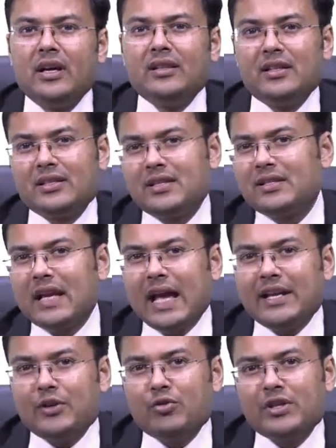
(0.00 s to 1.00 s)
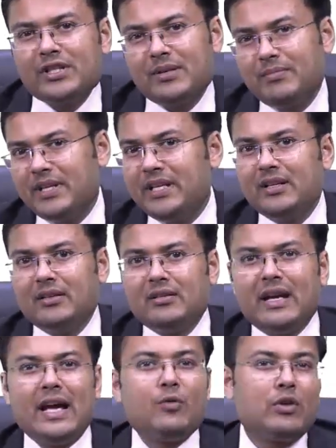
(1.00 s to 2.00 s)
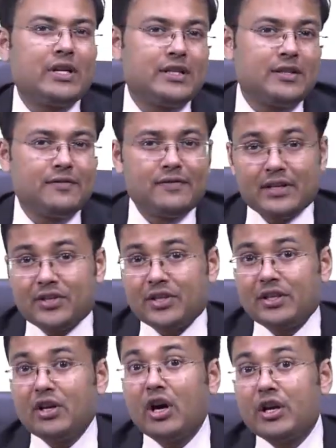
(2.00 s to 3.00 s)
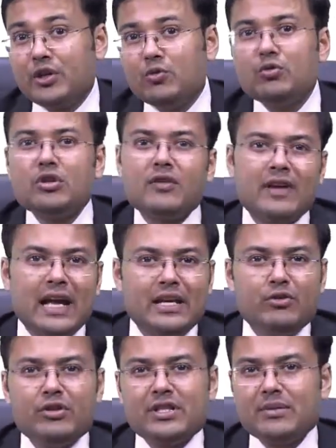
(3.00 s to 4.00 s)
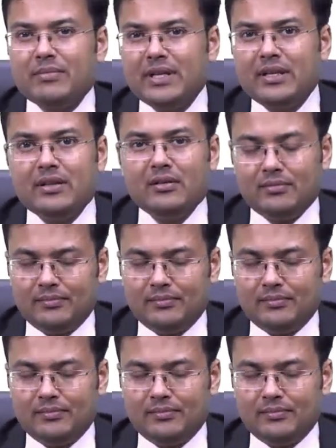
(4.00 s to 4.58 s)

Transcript: This is aneurysm needle, and what is the function or use of aneurysm needle?